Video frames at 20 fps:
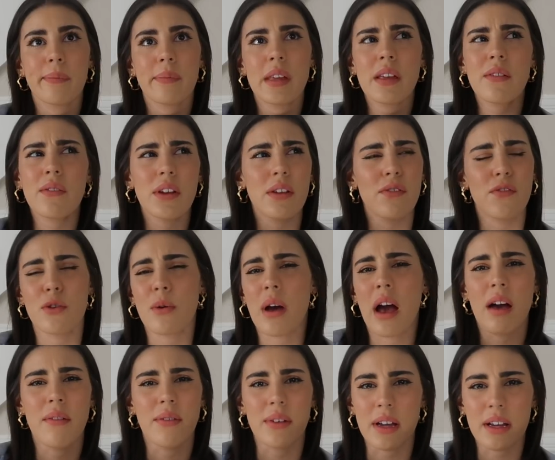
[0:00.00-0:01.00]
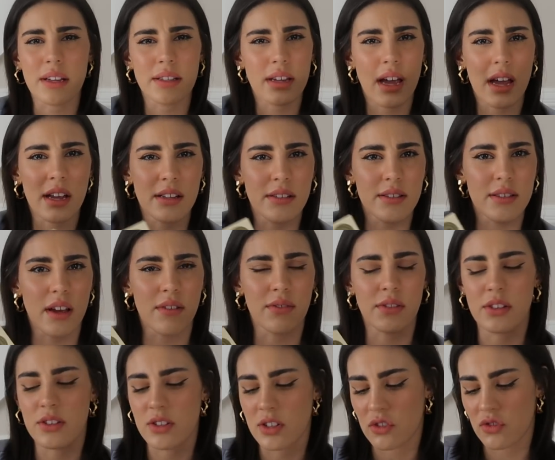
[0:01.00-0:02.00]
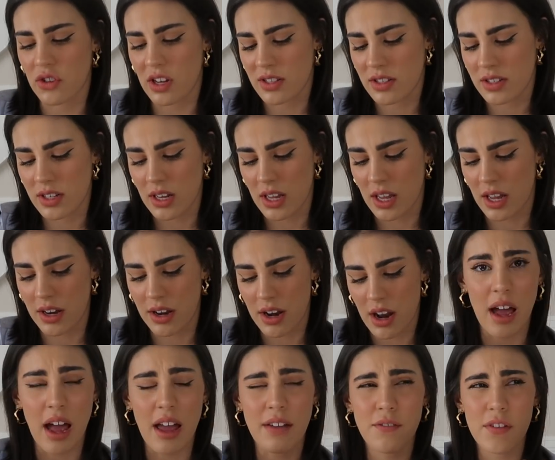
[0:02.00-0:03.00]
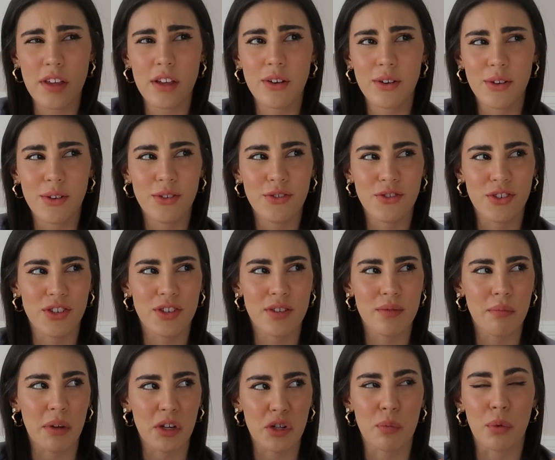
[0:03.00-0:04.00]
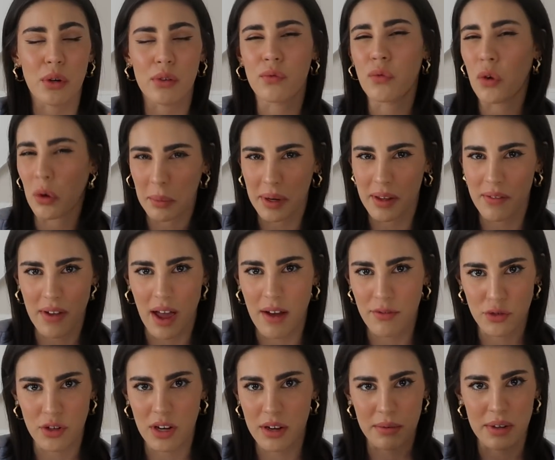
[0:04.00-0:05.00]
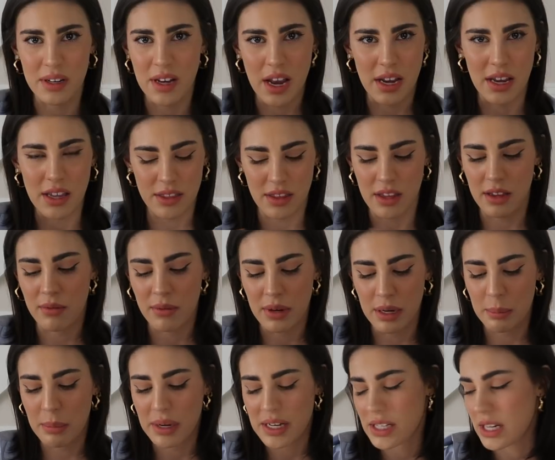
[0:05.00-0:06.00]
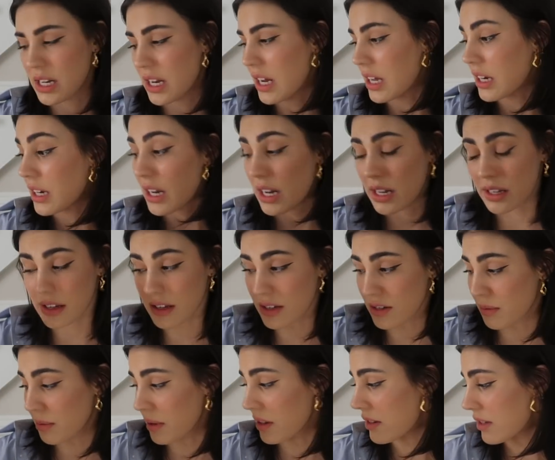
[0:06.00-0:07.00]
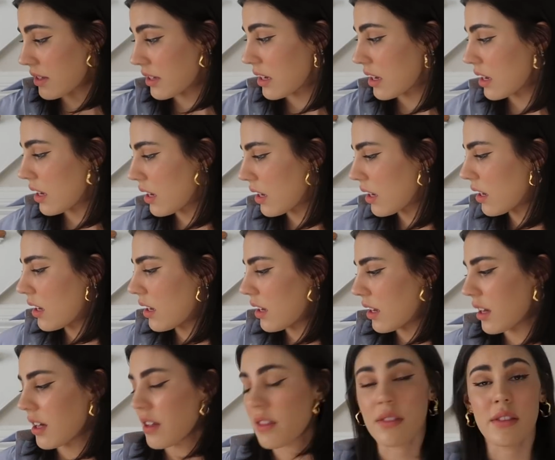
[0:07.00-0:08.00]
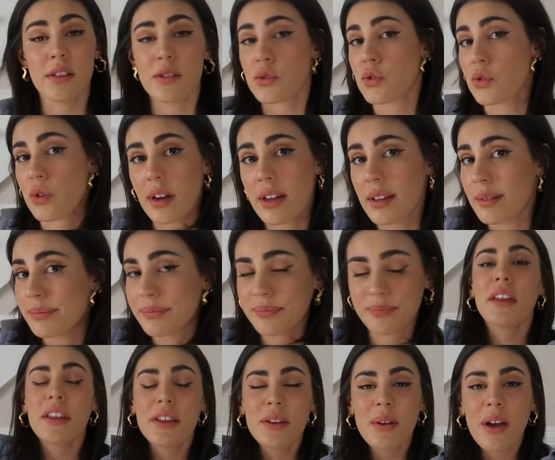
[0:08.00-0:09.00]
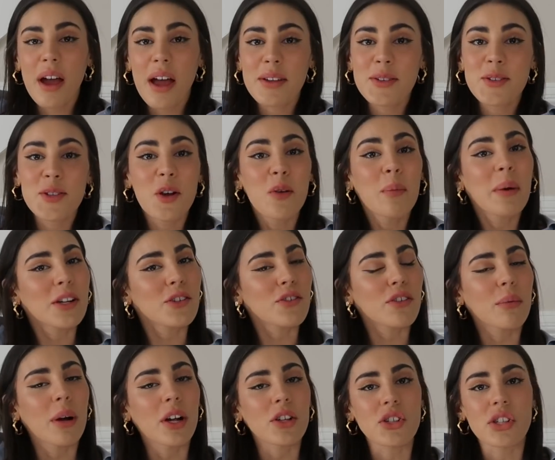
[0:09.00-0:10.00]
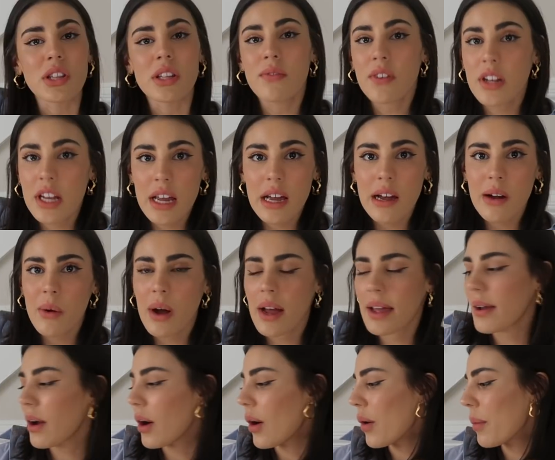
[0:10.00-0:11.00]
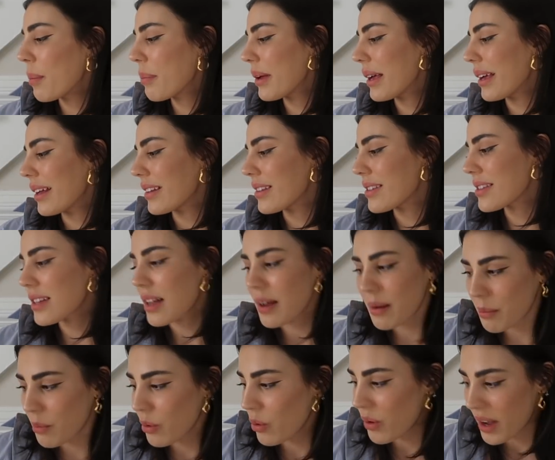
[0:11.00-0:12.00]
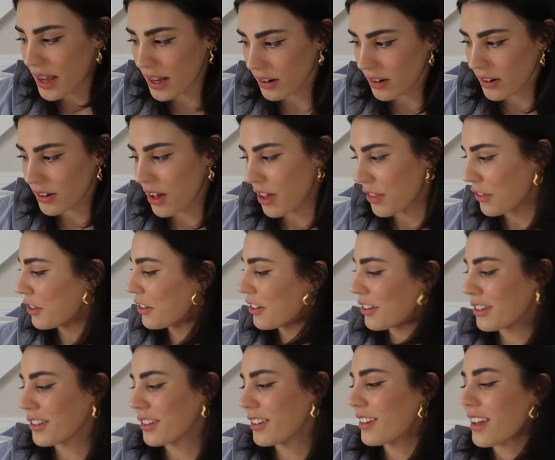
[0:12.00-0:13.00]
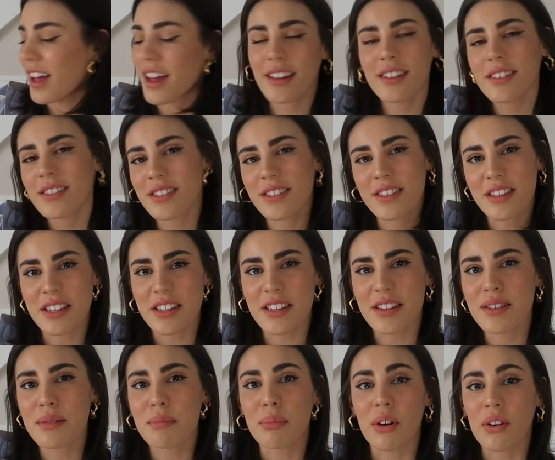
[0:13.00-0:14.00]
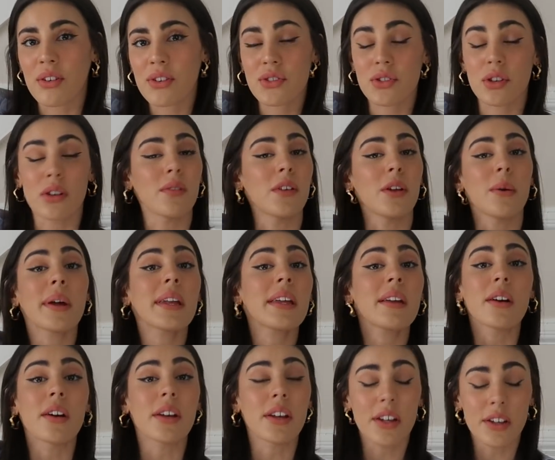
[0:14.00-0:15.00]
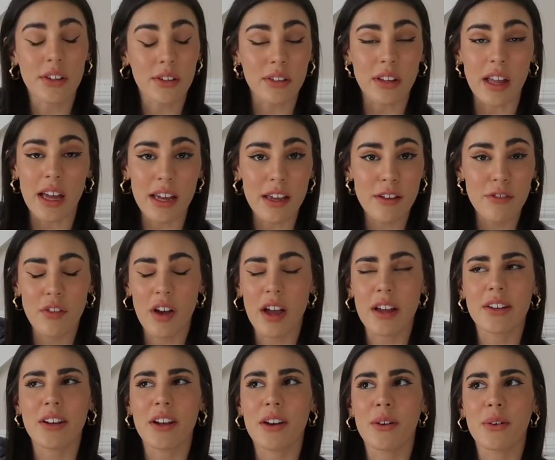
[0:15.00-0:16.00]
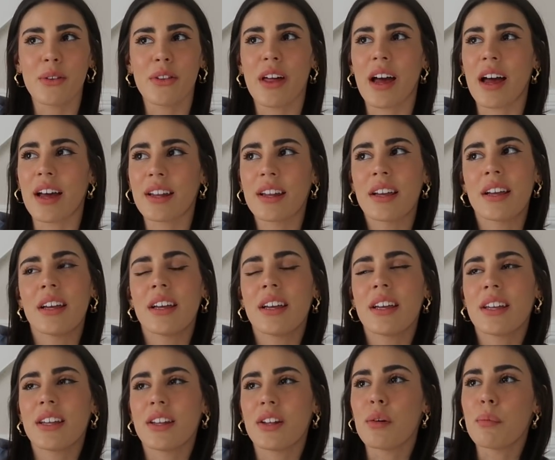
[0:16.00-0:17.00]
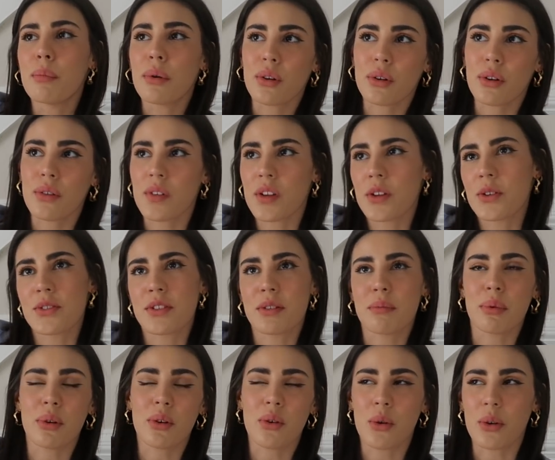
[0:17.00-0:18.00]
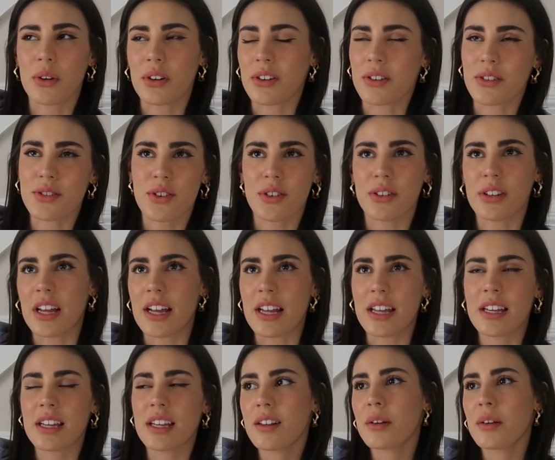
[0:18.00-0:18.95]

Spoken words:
even if you haven't, I definitely suggest Didion. I feel just much more informative after I read anything written by Didion, and this was great. Thank you guys so much for watching the video. I hope in some way or another that these books serve you any good in your life. I know that, you know, book reviews and book corners are like